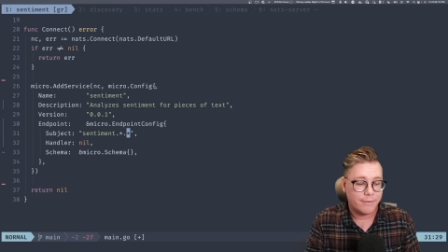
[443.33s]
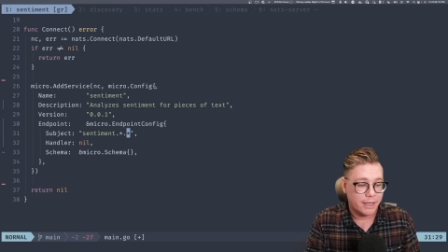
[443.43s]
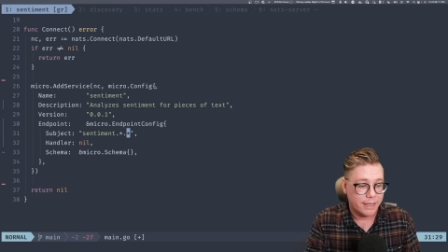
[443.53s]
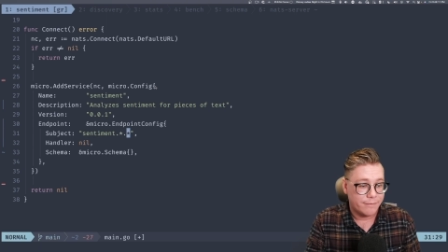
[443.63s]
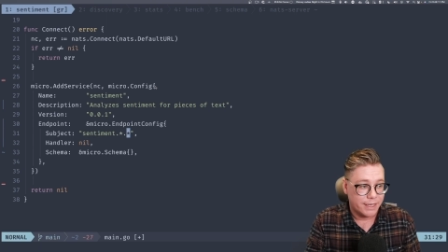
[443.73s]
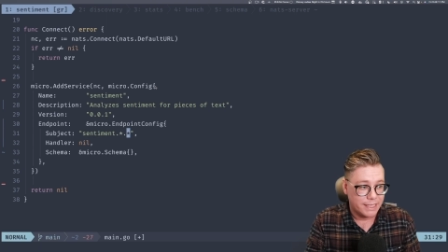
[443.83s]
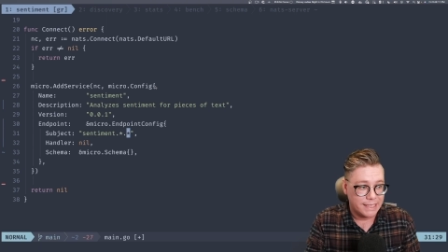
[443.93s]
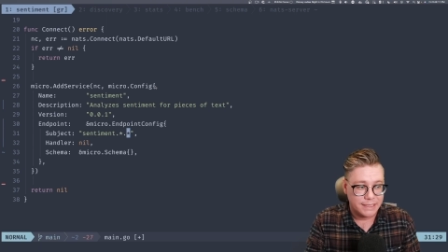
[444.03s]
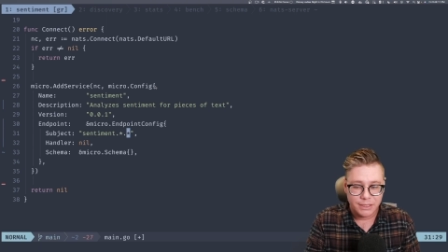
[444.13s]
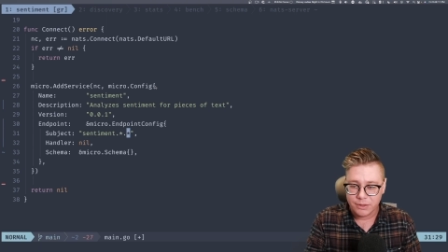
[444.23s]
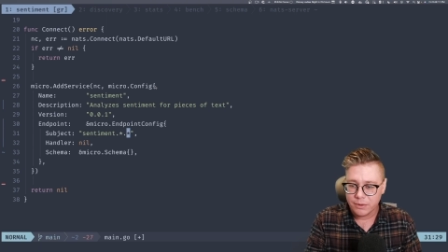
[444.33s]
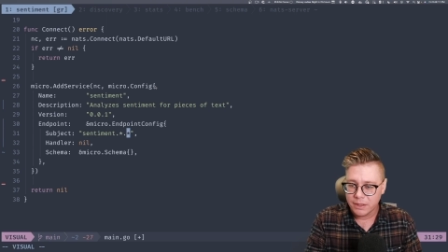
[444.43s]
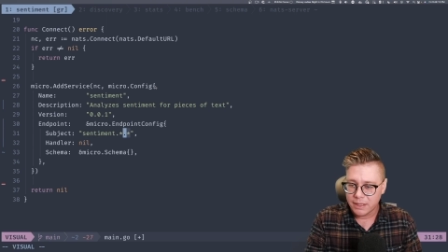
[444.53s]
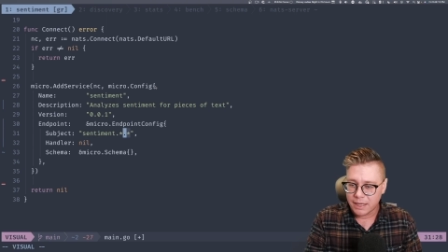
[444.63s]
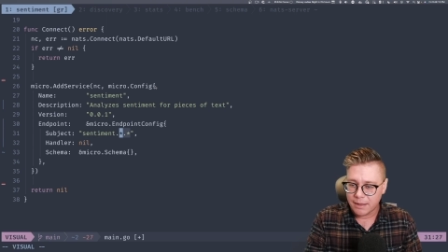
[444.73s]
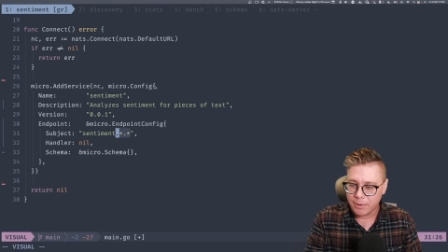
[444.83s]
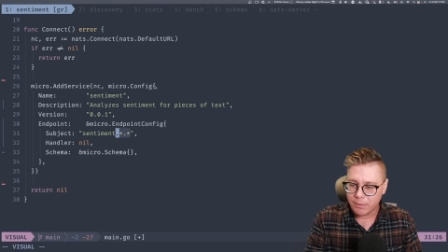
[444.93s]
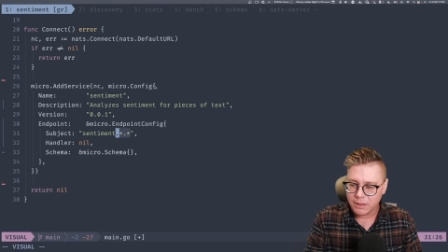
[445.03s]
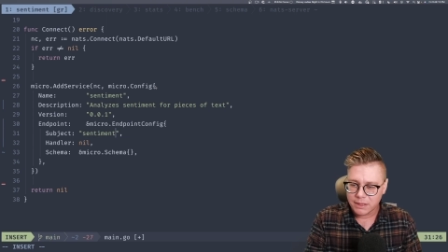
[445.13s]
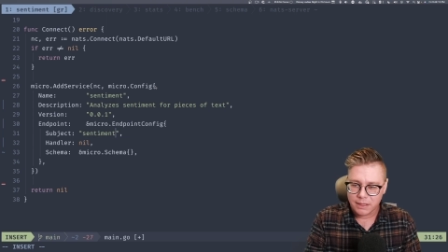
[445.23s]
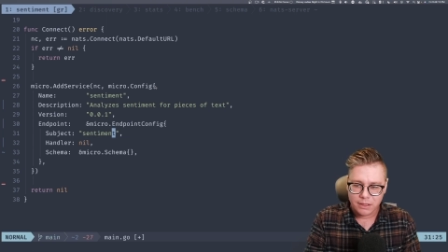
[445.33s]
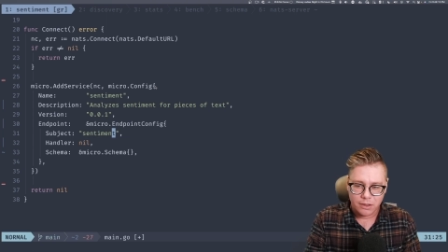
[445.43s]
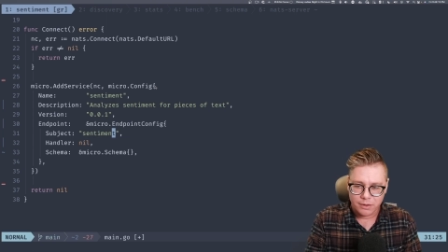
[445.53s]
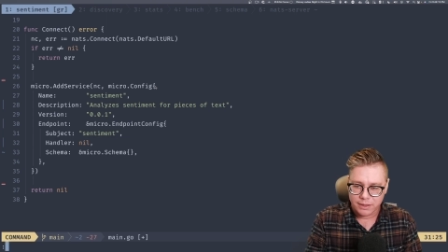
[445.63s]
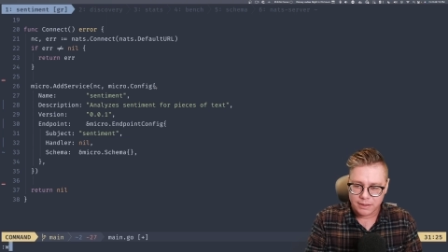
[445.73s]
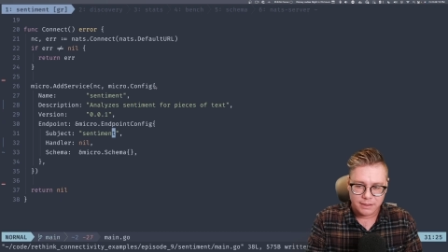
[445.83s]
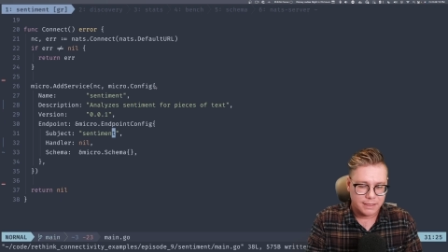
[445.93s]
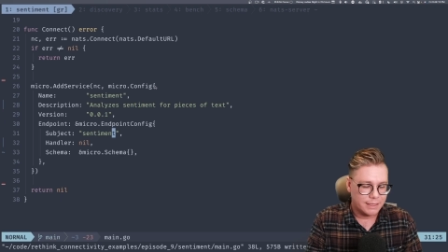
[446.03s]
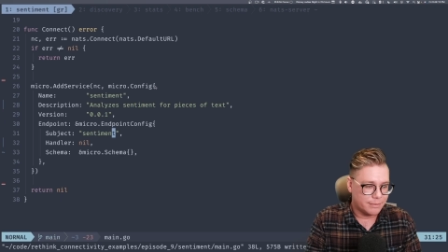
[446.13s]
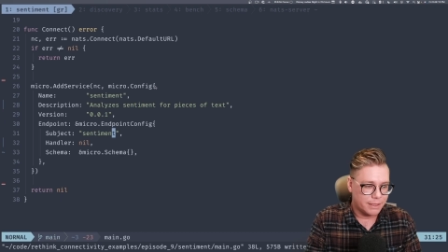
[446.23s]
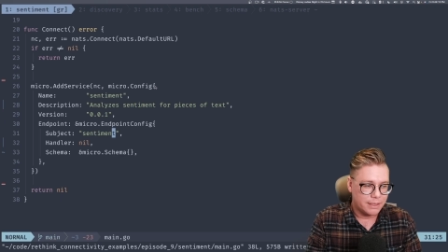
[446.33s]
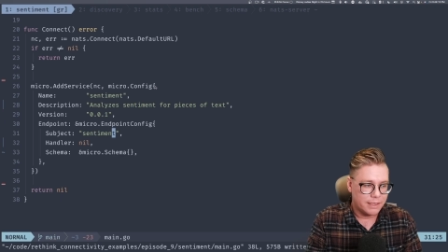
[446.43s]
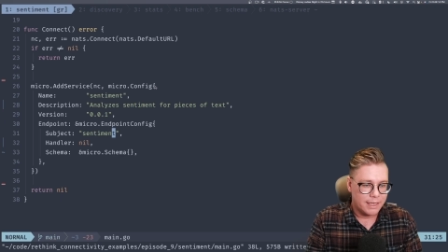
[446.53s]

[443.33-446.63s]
if I need to, but we're just going to call this sentiment.